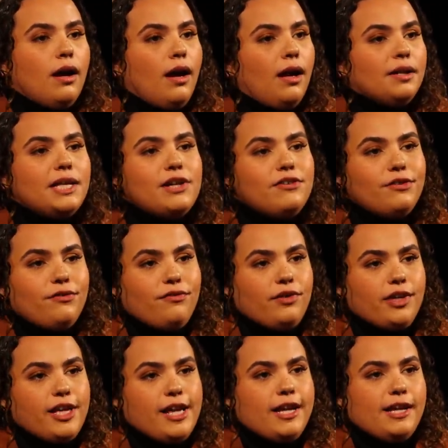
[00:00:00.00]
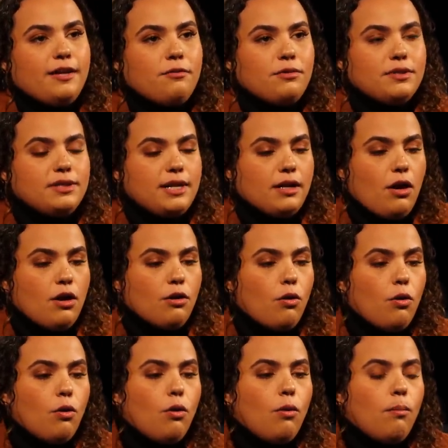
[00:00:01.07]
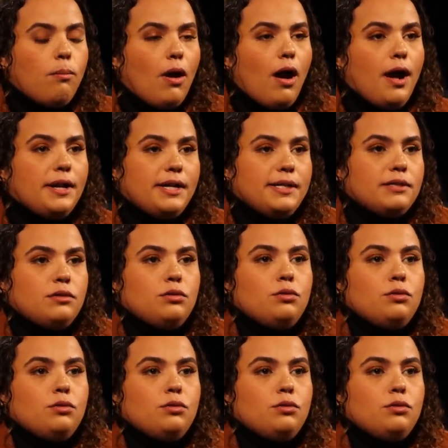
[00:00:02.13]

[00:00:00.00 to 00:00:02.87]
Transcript: I'll never forget it. It was like our whole bodies,